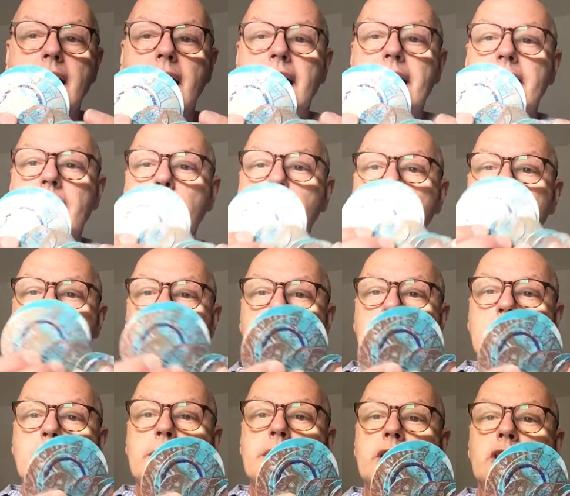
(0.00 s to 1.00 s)
and I will cut
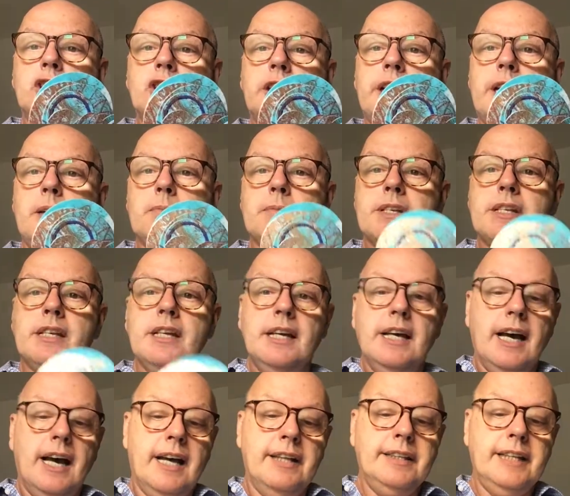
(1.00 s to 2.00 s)
them into shapes.
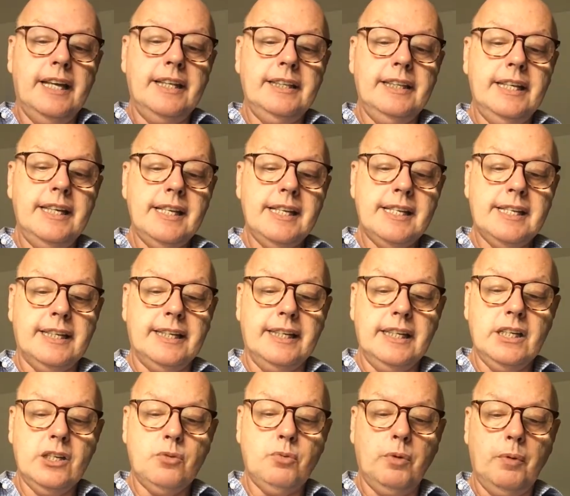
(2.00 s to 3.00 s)
And then these
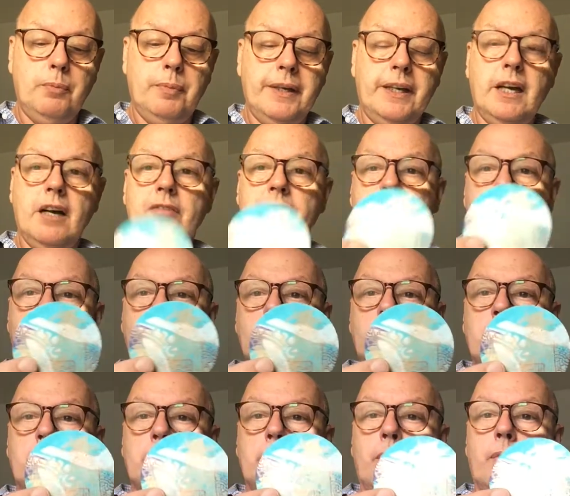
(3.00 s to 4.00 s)
things will become
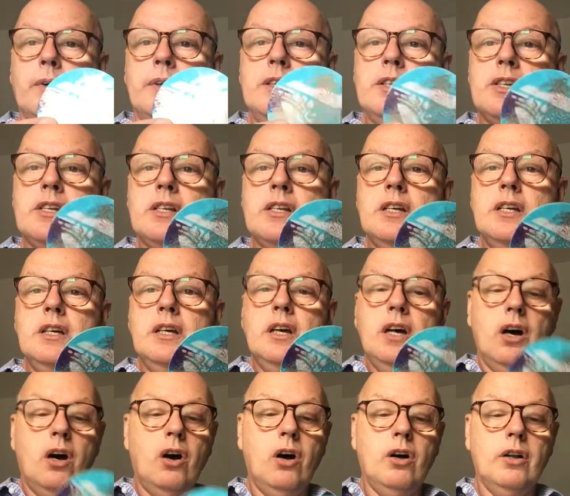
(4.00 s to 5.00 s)
focal points
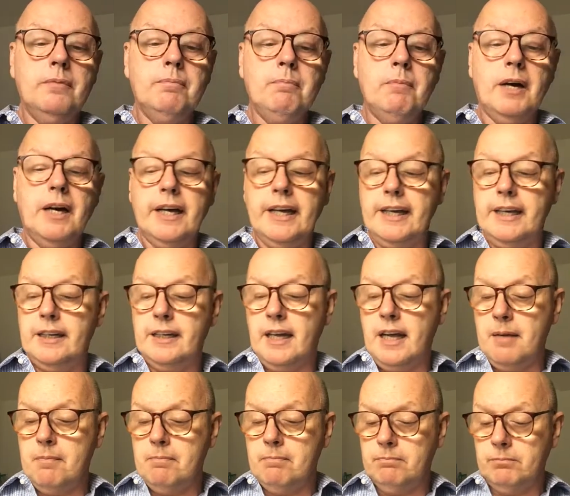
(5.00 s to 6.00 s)
on my
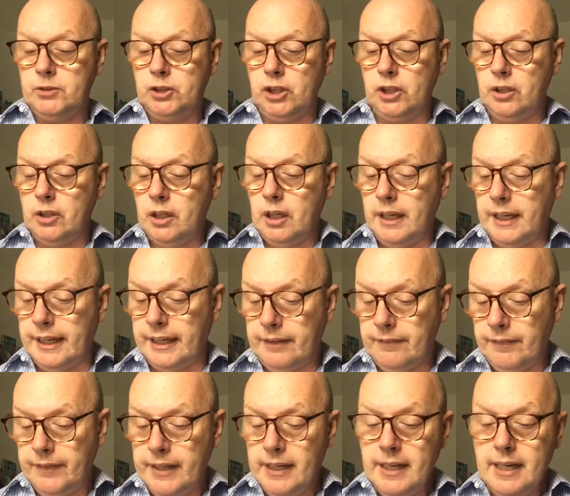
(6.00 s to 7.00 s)
journaling.
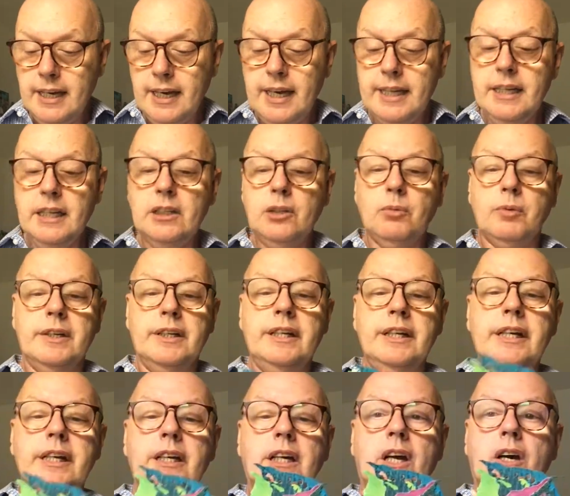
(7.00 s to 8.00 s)
Another one,
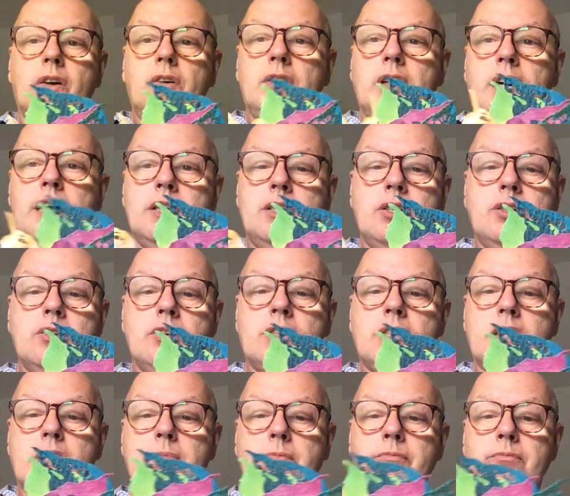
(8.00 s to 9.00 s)
here you go. I took
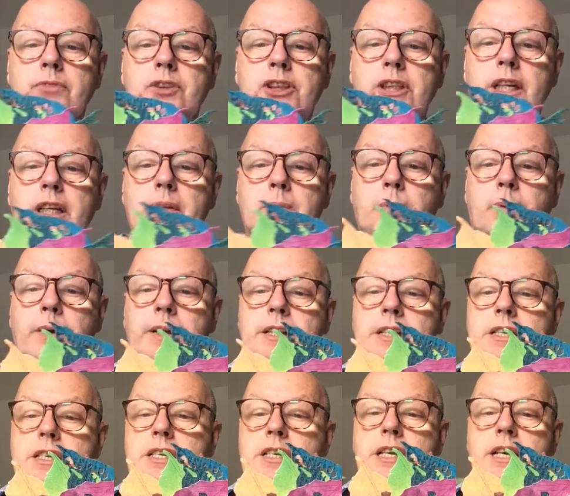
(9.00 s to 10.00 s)
some gel
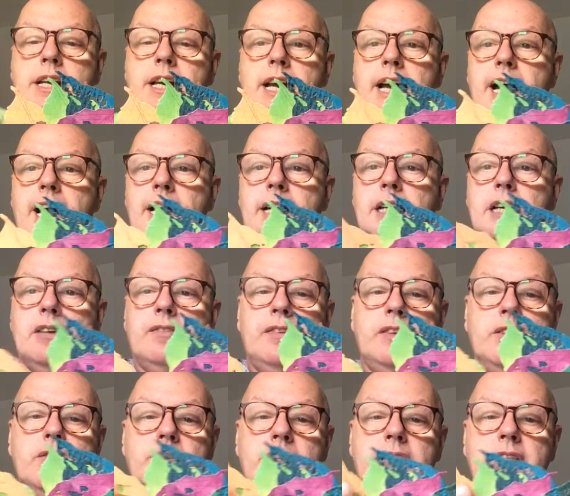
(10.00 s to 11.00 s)
prints, and I've
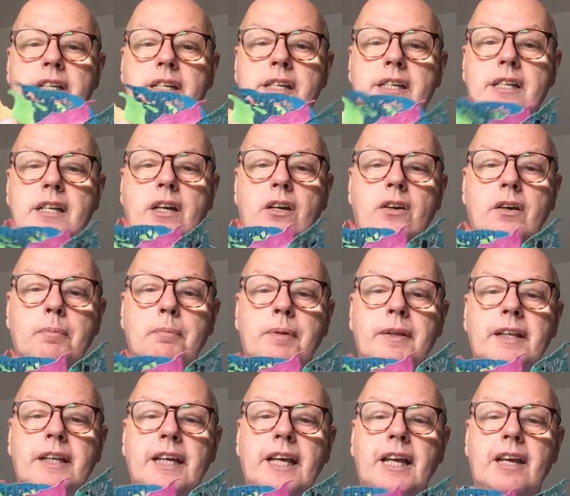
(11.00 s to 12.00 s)
used, these are, I
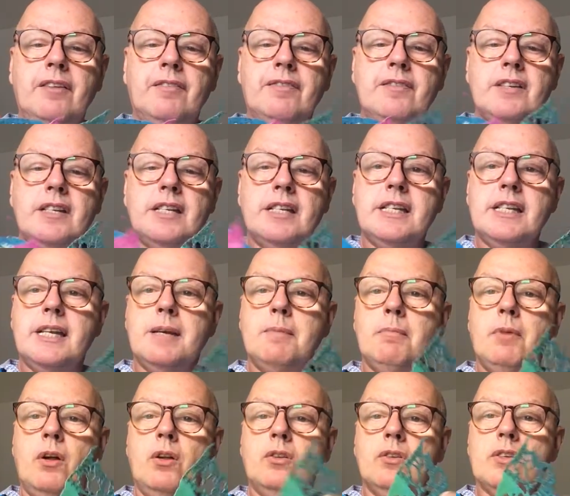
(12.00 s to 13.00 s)
believe, Tim
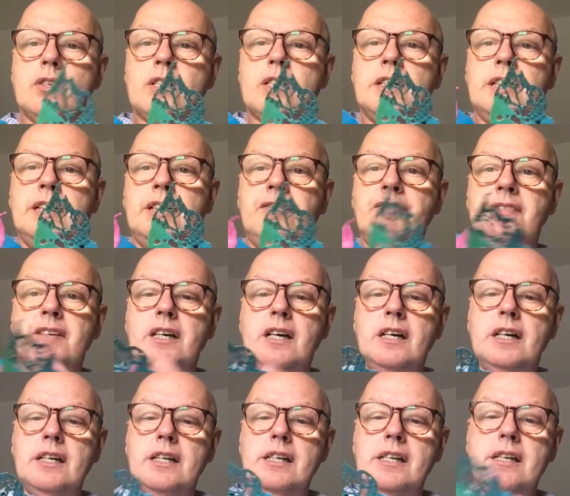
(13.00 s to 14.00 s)
Holtz leaf
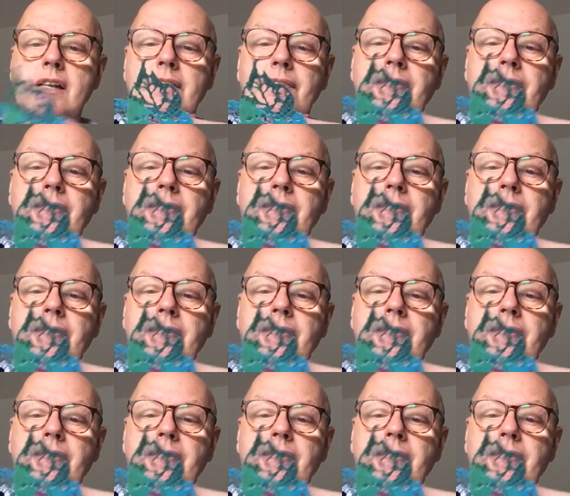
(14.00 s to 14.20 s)
dies,